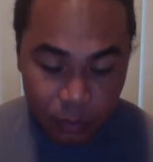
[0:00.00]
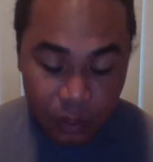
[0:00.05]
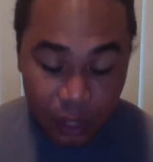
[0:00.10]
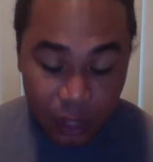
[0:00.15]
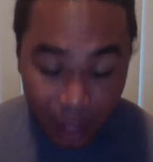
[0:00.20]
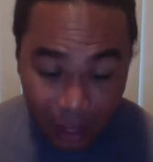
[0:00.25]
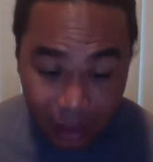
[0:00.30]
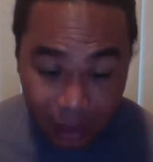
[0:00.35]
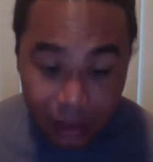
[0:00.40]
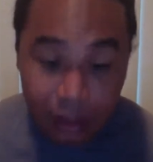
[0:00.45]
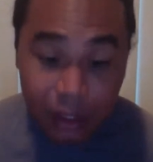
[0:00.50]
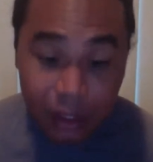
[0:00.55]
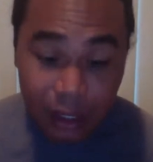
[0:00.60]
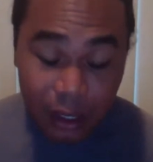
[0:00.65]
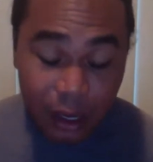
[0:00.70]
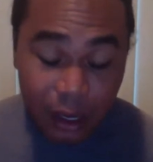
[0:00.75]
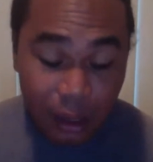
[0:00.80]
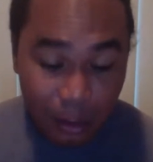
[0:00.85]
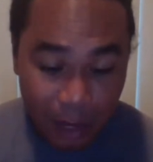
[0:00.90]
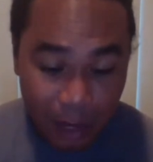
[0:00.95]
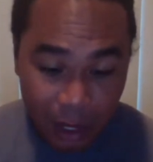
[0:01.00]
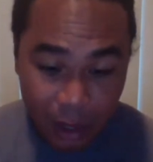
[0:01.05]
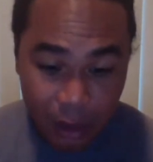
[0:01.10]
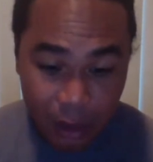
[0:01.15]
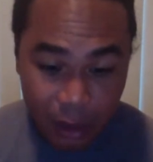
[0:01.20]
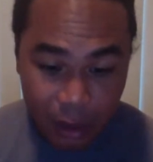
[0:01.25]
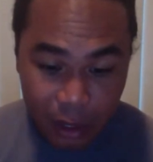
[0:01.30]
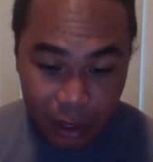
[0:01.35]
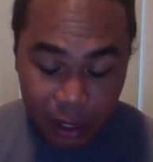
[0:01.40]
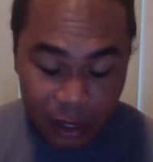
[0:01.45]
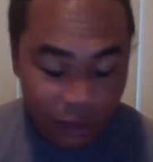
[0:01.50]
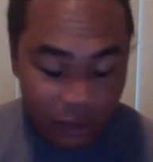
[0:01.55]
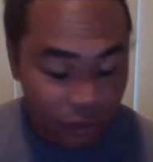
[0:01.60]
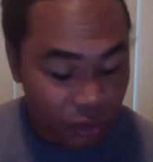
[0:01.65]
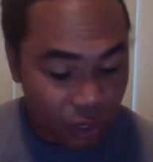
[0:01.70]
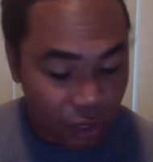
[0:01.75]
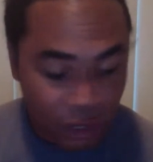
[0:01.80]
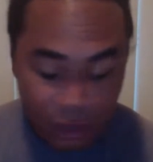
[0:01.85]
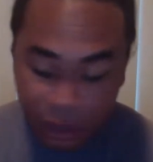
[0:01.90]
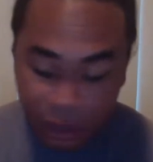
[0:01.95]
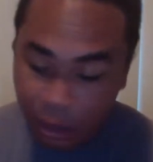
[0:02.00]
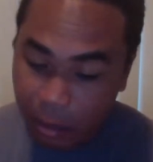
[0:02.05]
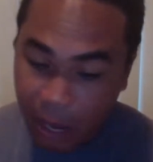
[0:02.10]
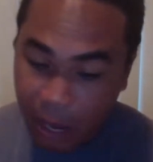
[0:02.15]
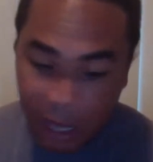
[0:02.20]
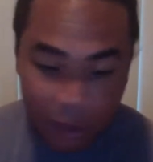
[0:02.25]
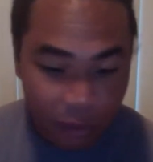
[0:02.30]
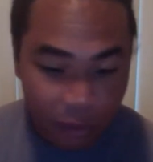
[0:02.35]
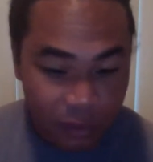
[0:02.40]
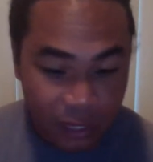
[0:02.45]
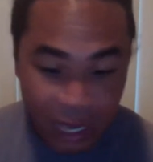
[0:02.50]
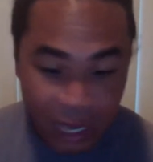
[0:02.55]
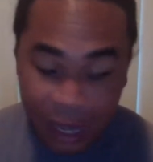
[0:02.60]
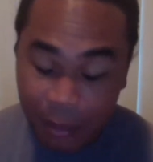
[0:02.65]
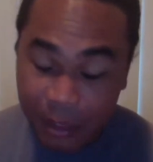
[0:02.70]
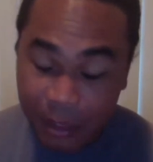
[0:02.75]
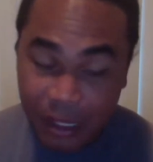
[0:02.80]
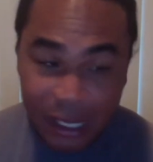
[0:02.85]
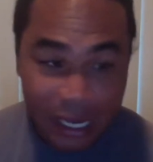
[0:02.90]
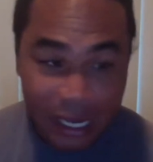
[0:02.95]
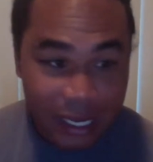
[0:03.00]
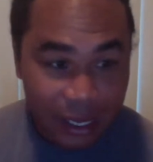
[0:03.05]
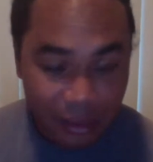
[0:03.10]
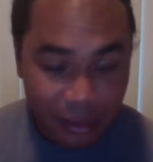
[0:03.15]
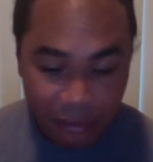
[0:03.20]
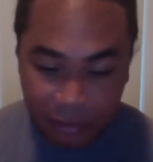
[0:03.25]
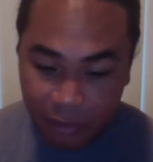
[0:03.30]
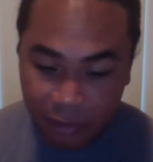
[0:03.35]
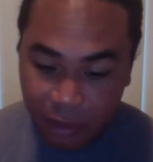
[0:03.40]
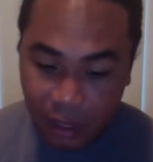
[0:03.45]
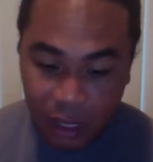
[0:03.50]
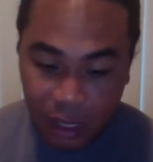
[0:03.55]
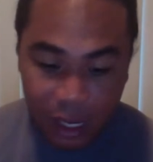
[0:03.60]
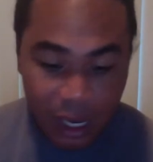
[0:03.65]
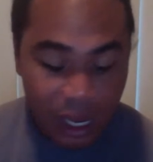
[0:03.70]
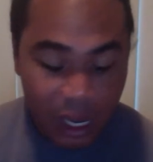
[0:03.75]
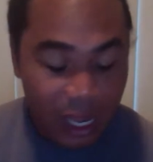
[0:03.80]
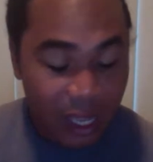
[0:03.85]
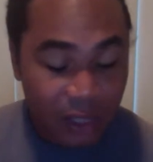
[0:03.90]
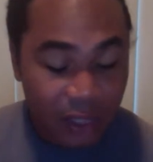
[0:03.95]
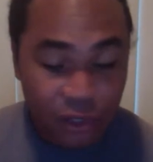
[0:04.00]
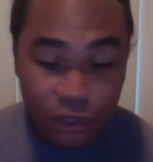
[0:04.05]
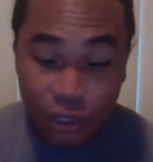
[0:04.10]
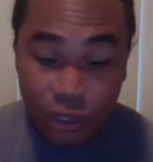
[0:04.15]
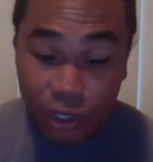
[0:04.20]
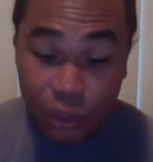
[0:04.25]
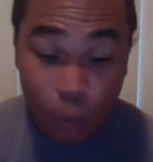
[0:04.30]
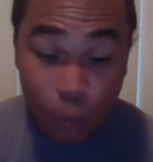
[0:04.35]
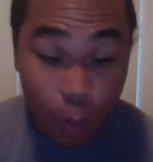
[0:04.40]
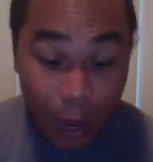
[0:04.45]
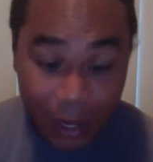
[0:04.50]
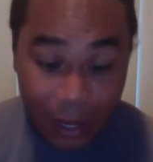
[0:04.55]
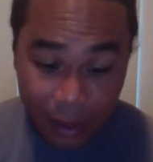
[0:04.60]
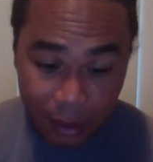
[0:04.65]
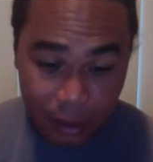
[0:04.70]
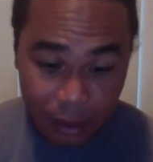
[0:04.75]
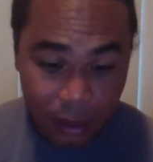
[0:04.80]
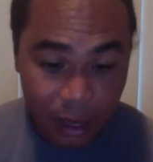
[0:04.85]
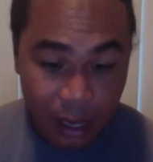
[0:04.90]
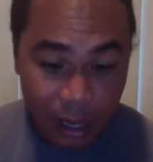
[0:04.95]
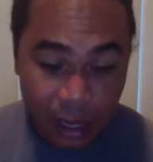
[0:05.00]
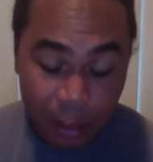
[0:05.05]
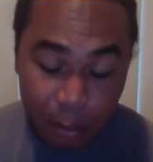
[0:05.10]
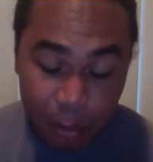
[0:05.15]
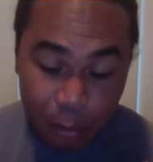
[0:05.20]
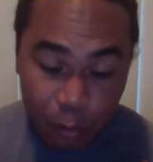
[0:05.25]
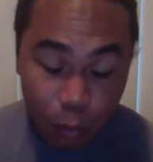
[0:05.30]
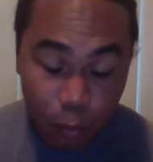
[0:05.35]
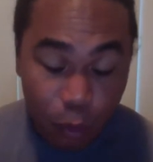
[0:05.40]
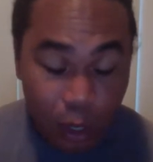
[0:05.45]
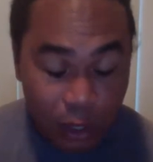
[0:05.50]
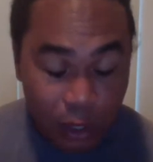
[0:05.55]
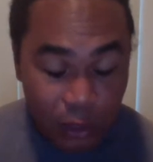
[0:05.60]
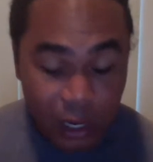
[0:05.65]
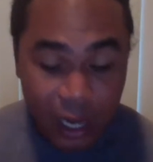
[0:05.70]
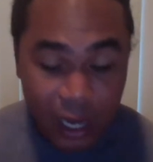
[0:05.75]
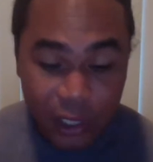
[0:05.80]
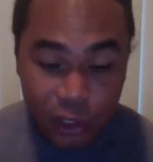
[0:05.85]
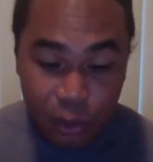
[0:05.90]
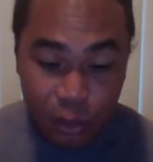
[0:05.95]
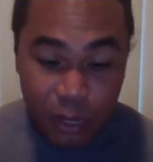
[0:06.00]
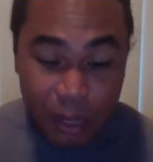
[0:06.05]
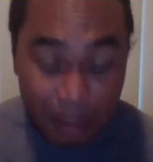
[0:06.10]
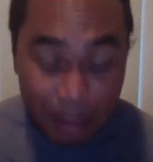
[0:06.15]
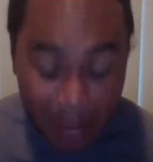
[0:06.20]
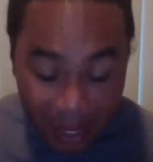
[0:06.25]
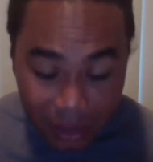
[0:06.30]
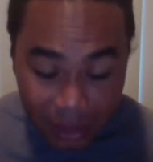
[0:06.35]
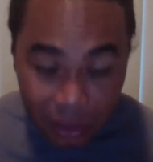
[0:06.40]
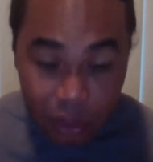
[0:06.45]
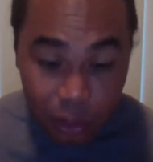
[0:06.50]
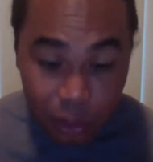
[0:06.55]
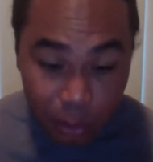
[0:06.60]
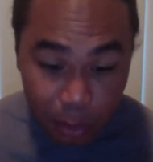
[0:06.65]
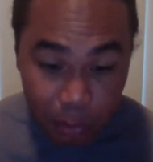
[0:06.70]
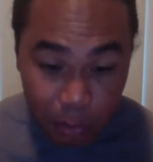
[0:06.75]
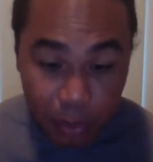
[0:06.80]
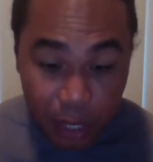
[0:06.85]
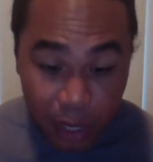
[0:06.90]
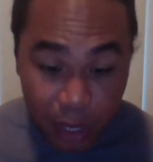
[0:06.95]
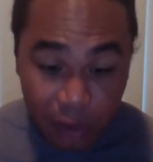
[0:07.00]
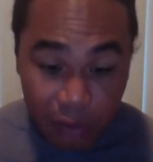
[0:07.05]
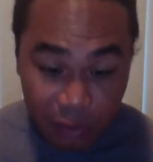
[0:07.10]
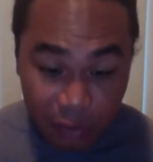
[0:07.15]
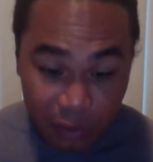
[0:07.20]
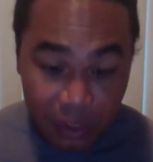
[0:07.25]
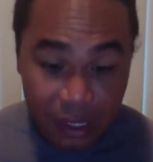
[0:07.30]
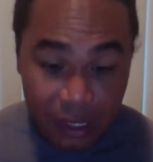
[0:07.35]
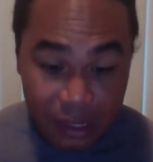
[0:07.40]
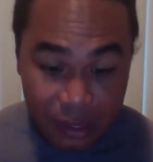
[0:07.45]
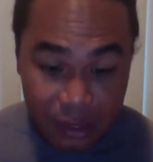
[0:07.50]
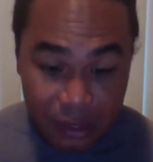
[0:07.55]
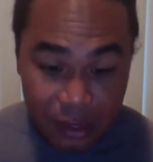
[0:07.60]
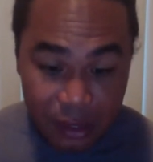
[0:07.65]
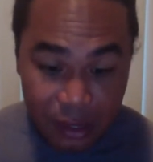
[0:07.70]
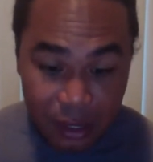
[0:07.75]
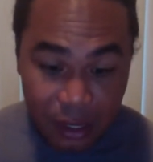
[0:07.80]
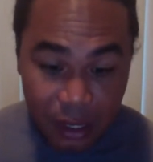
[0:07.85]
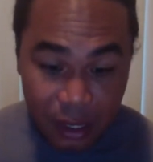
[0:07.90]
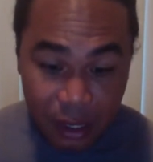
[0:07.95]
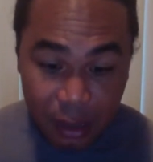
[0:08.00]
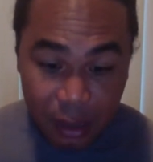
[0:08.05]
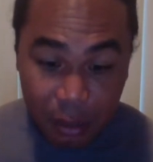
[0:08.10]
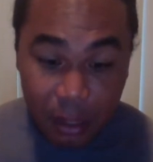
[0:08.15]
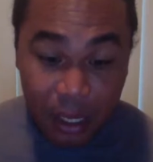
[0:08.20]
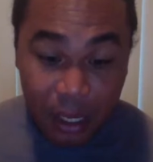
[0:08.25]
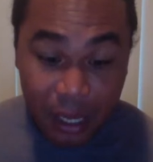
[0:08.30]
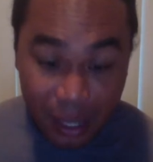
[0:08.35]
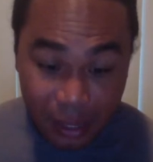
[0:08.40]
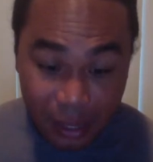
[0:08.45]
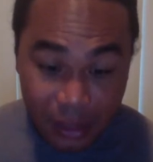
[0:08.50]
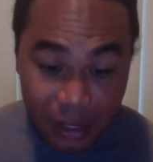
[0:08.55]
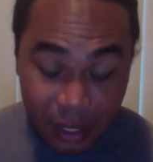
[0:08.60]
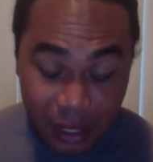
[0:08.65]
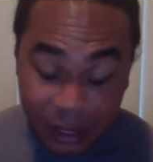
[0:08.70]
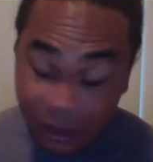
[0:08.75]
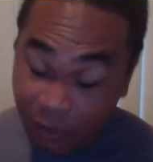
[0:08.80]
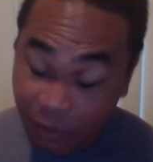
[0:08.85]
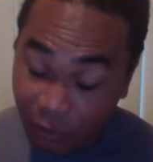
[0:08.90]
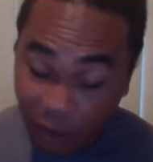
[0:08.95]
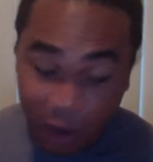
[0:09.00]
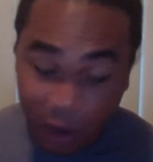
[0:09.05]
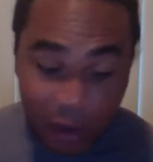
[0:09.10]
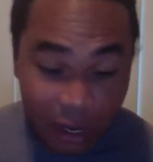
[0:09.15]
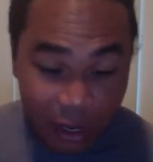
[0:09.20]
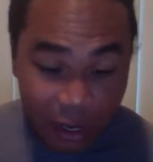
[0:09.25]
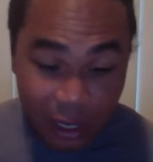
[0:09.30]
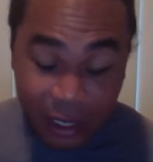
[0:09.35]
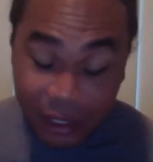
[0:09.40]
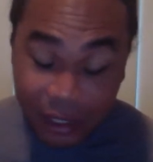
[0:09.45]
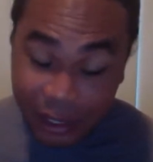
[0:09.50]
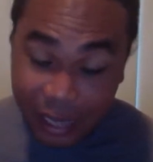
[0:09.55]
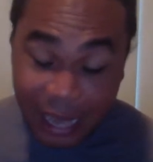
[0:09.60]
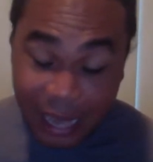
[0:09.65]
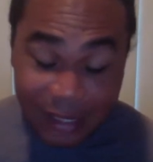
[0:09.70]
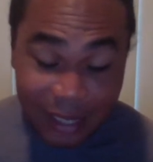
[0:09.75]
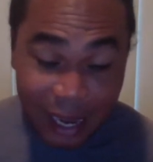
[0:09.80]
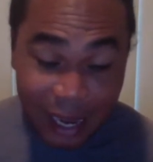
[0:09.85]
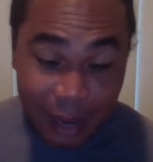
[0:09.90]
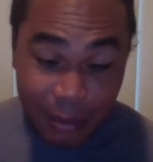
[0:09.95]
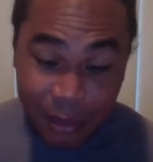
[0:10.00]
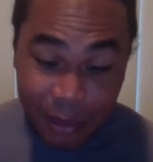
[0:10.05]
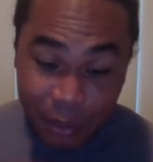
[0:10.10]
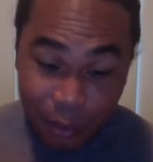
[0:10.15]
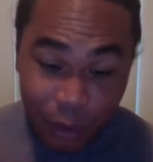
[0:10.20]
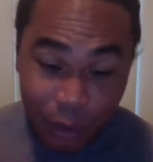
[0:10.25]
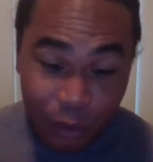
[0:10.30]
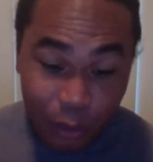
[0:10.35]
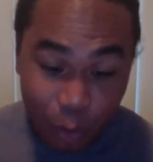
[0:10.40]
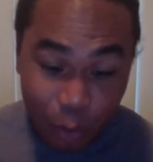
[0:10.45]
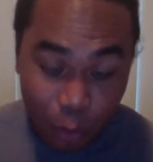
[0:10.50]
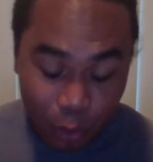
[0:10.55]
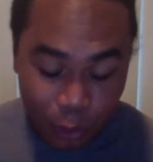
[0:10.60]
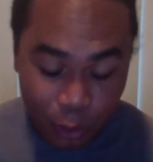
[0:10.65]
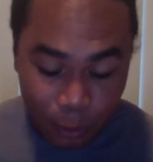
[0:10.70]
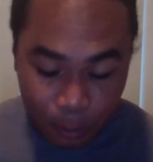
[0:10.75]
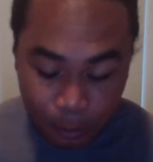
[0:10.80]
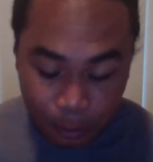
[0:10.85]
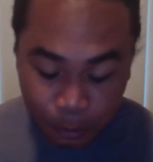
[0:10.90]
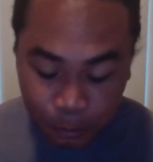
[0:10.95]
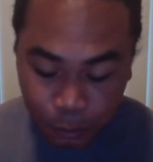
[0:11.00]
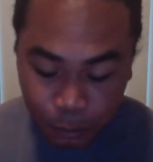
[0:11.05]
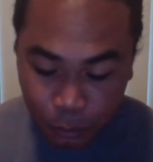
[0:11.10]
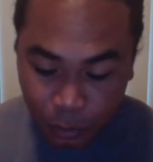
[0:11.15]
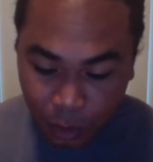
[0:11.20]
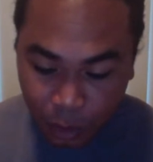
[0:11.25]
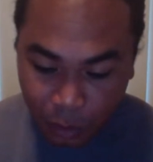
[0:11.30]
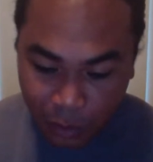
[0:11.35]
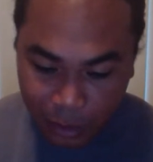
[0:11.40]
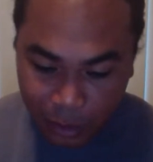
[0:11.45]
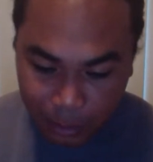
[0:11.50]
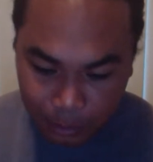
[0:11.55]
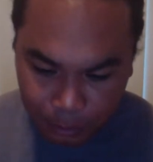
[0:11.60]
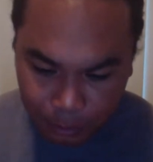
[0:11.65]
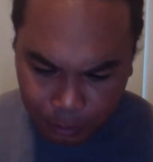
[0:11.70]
It's going to come here. It's just a matter of time. It's not if, it's just when. And I want you guys to be mentally prepared for this because it's that time's around the corner. All right.